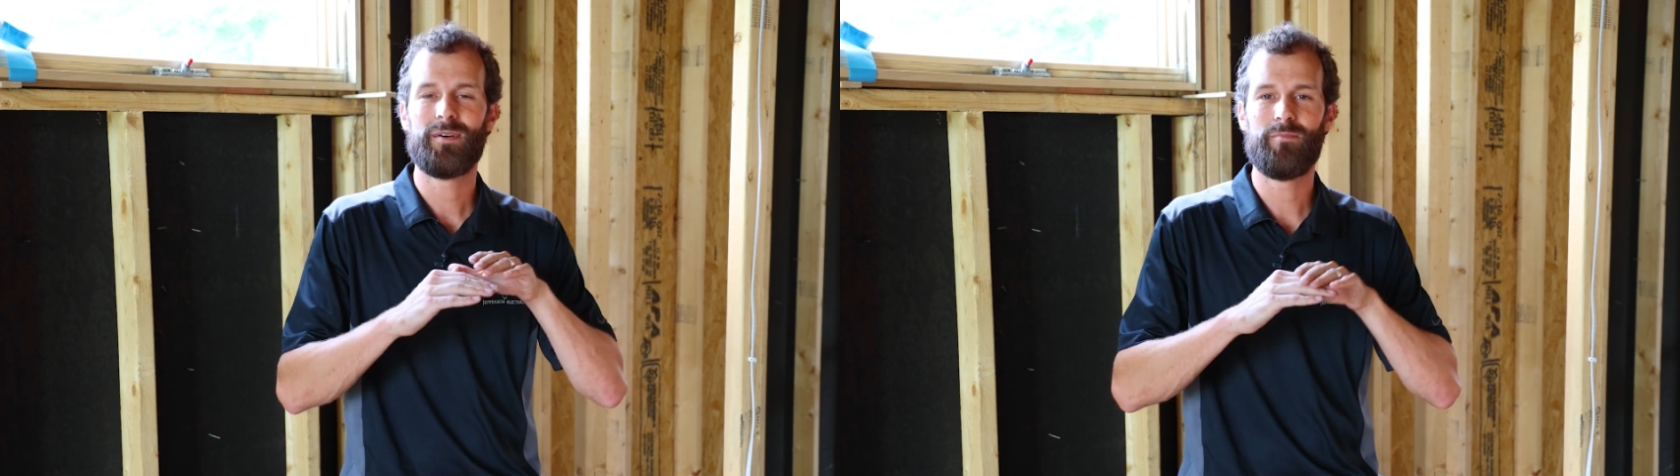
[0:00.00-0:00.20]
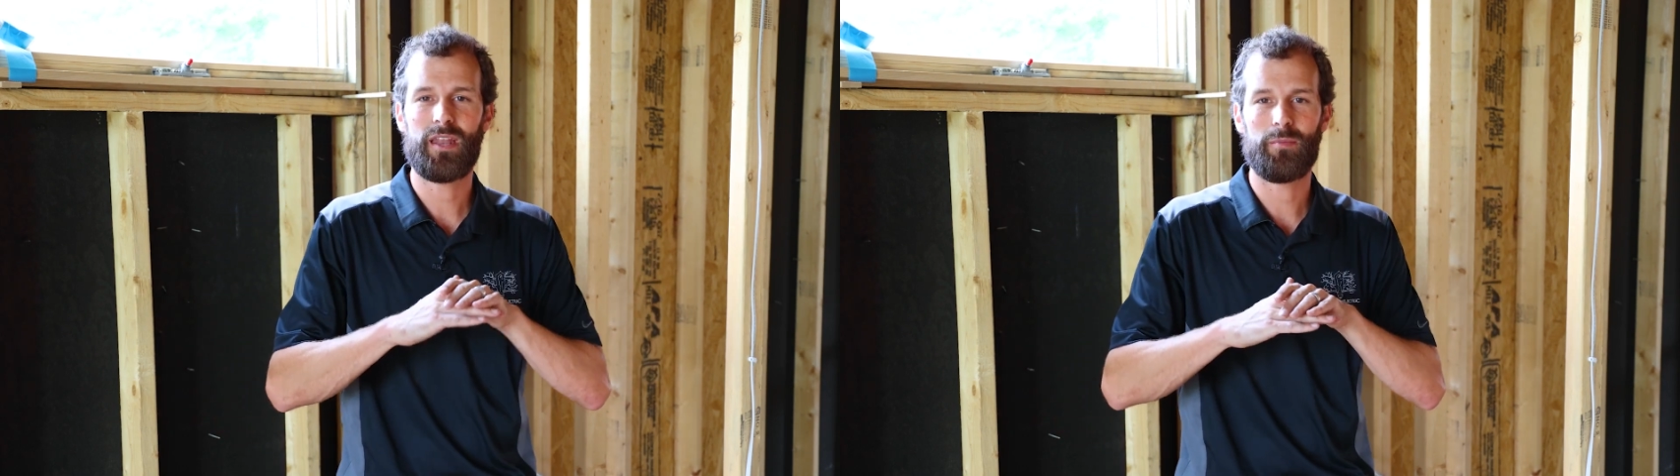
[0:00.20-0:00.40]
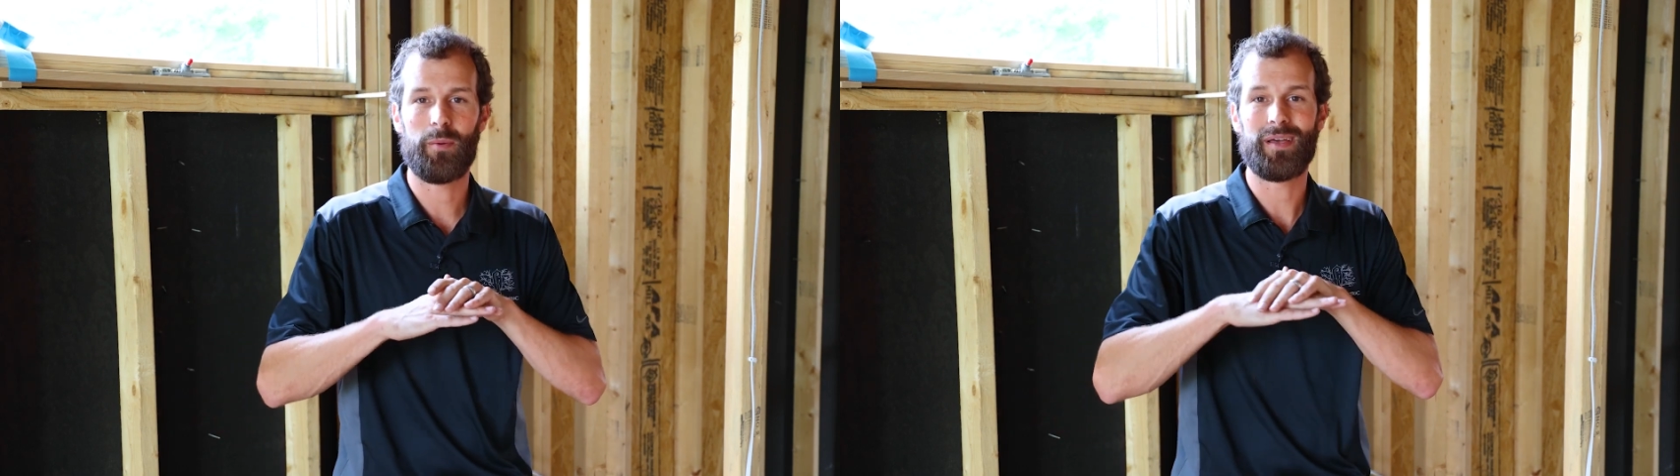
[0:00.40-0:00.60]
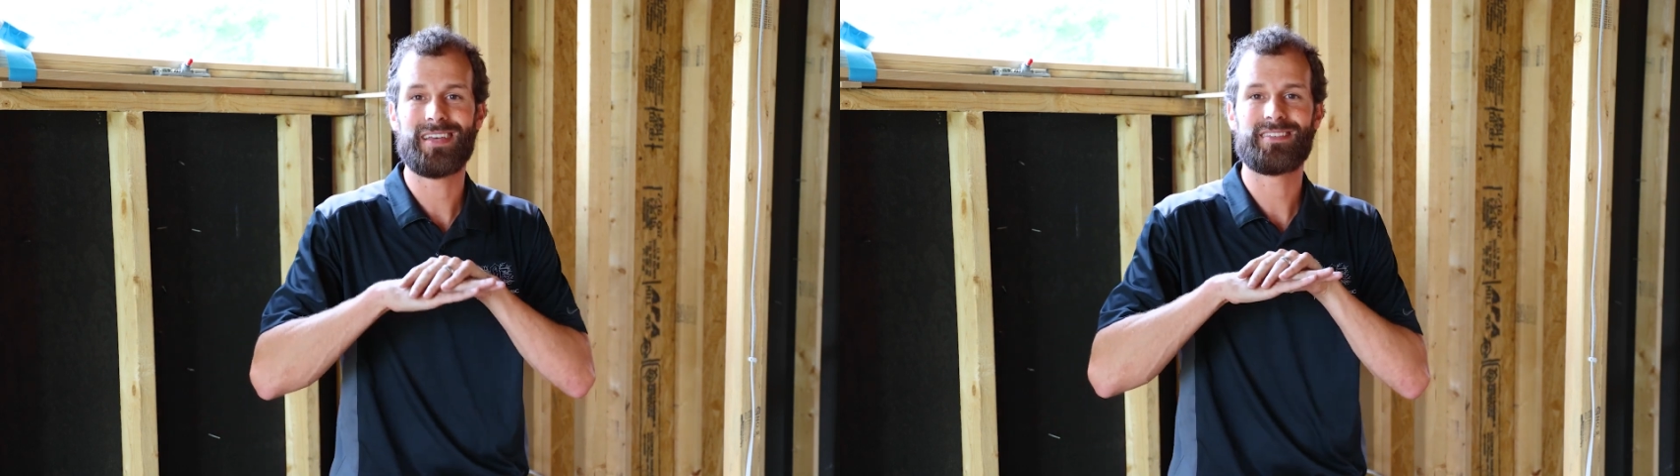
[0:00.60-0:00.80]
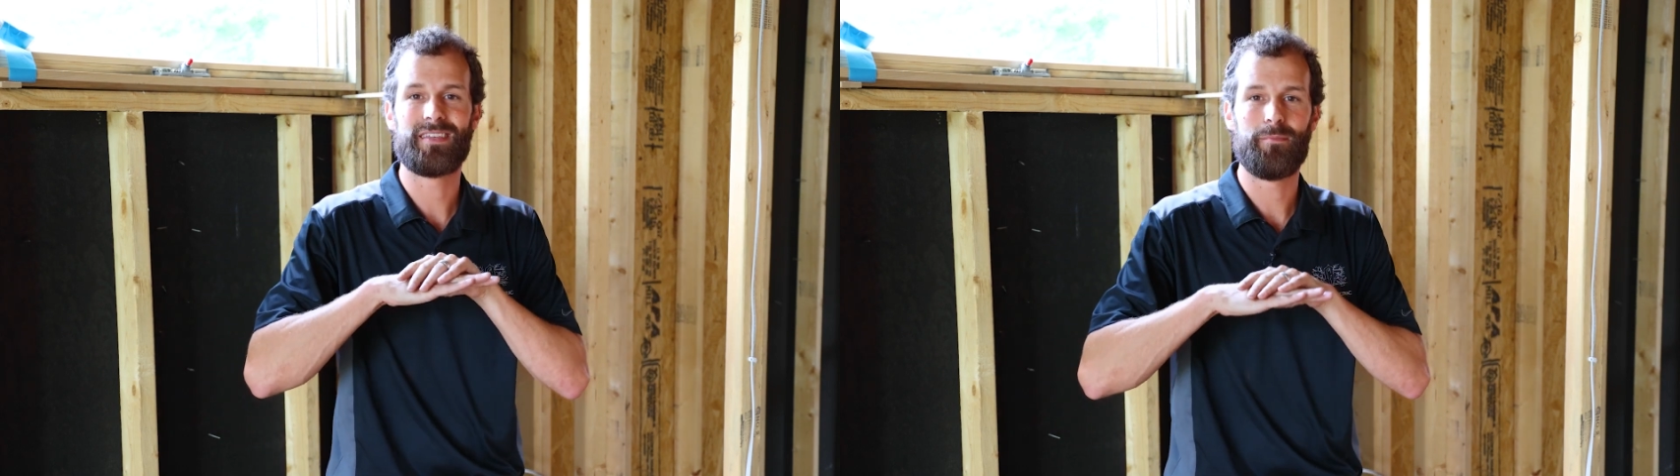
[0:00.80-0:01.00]
minimum
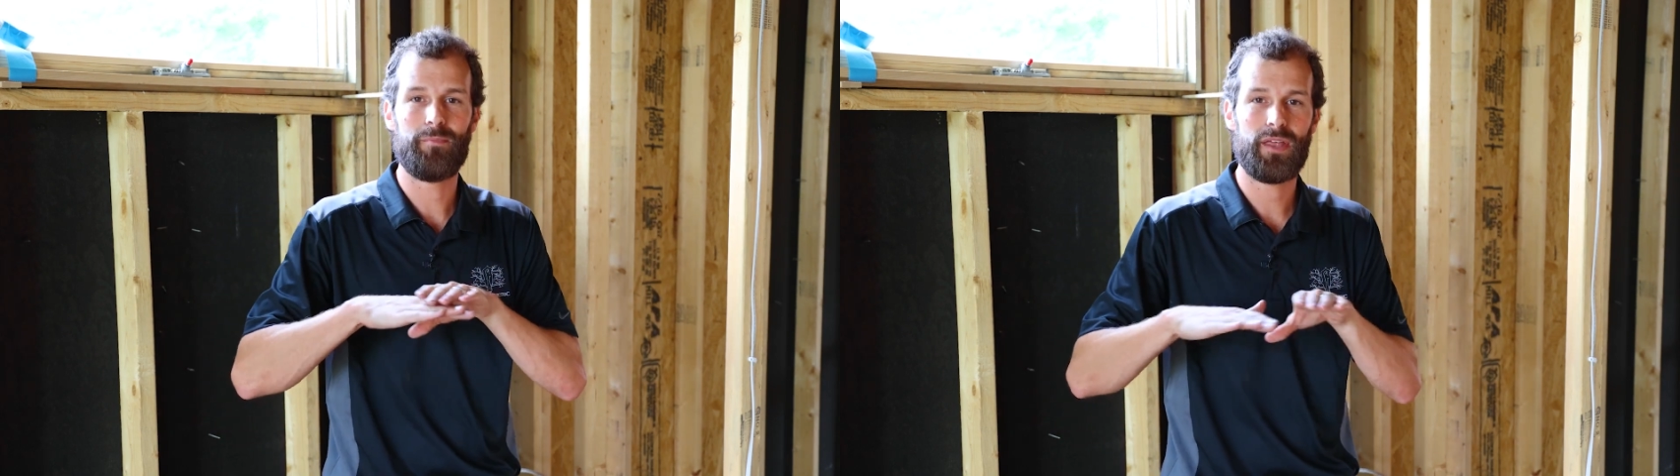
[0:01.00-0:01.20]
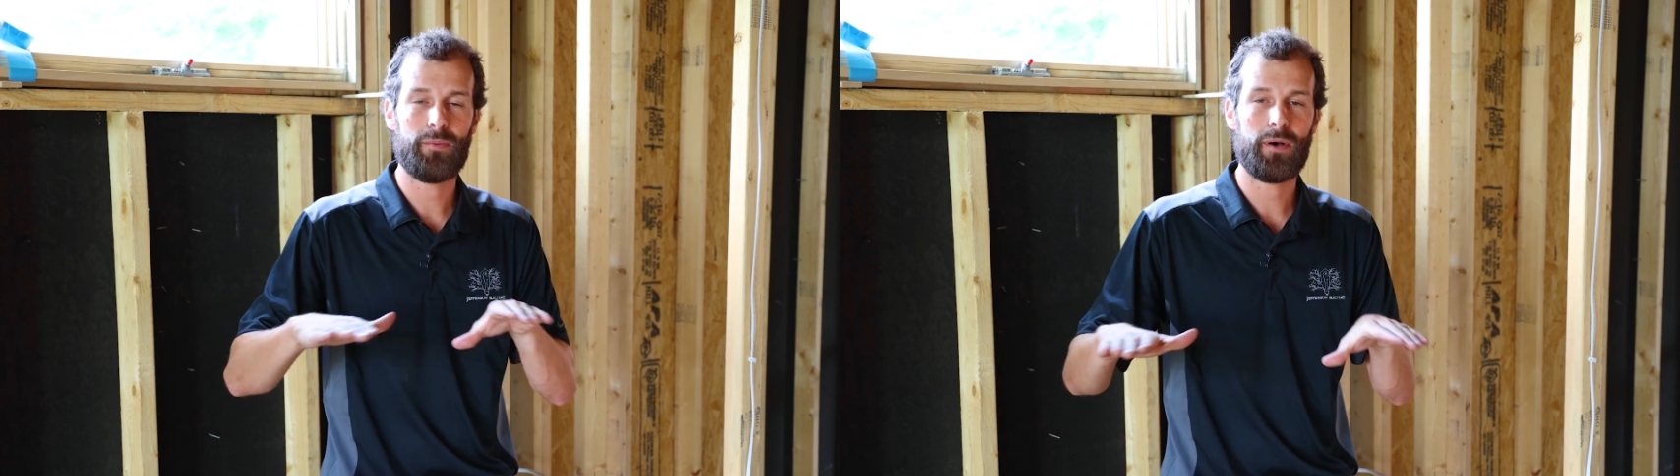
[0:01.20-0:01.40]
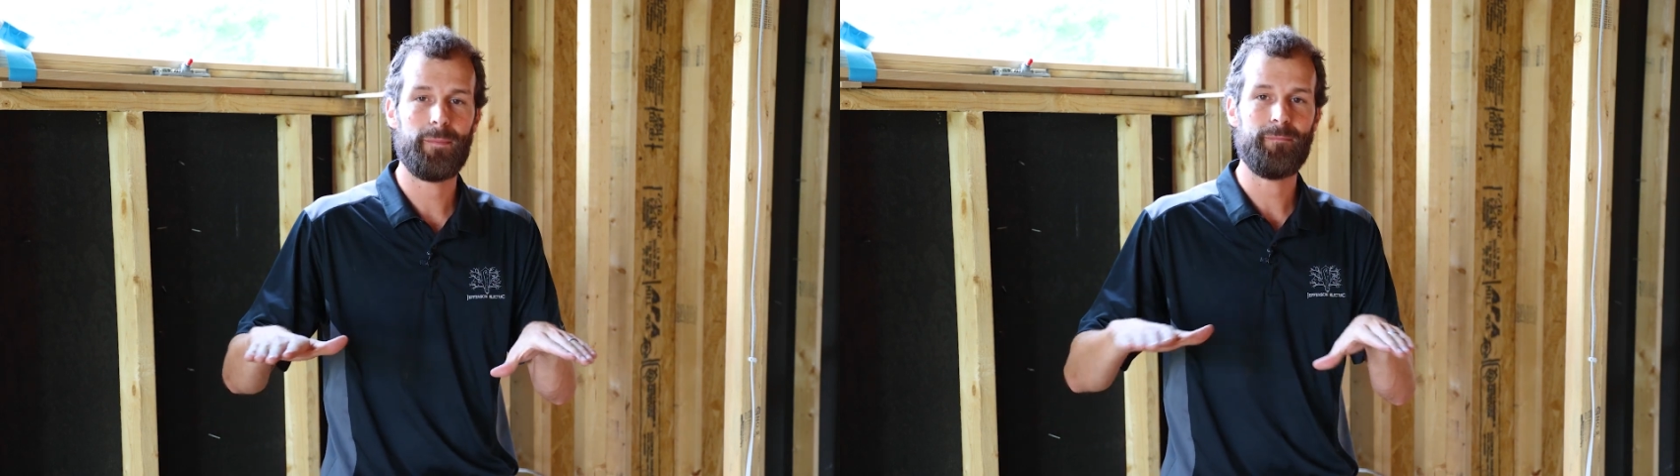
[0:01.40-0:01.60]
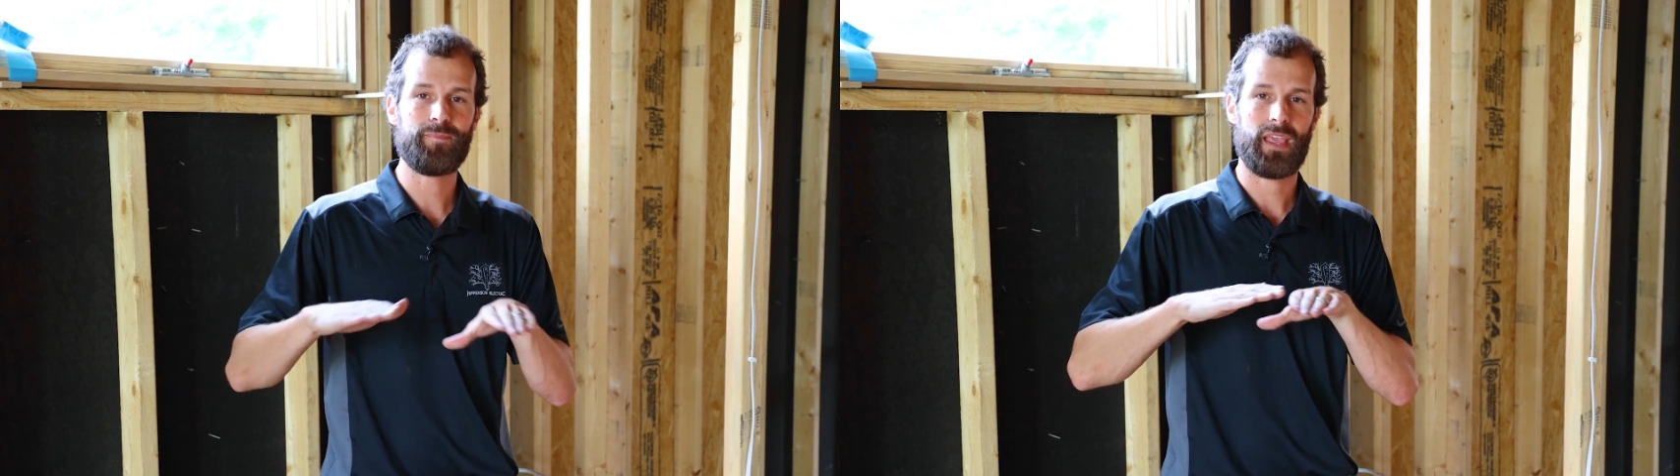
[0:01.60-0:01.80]
is the minimum